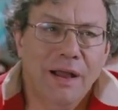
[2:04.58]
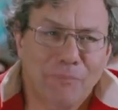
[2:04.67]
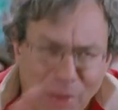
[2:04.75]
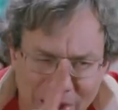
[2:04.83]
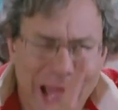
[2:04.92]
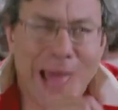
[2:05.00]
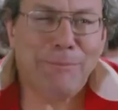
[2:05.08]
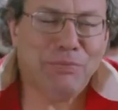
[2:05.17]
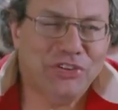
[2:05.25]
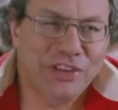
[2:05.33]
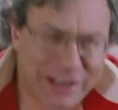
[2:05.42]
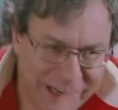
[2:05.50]

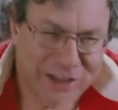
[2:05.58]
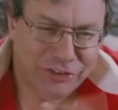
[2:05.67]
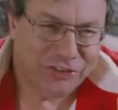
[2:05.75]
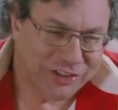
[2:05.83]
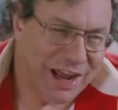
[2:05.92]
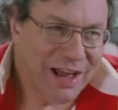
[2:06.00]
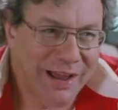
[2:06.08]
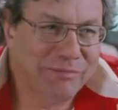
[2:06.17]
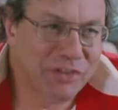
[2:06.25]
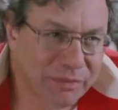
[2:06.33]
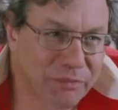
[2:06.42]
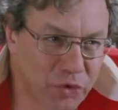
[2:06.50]
Perhaps it is
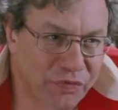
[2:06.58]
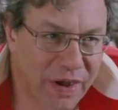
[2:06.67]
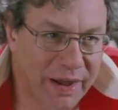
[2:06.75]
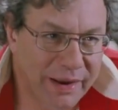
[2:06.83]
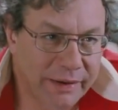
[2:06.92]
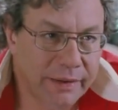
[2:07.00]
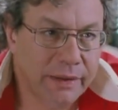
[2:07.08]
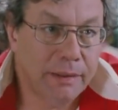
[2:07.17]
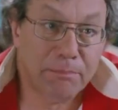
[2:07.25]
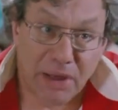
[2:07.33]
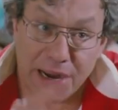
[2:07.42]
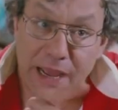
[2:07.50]
time to move on,
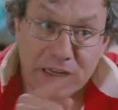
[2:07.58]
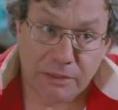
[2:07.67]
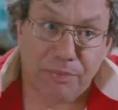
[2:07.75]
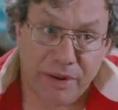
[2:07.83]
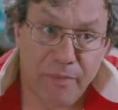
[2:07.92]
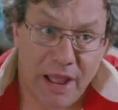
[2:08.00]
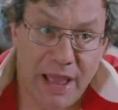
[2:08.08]
but I get to bring my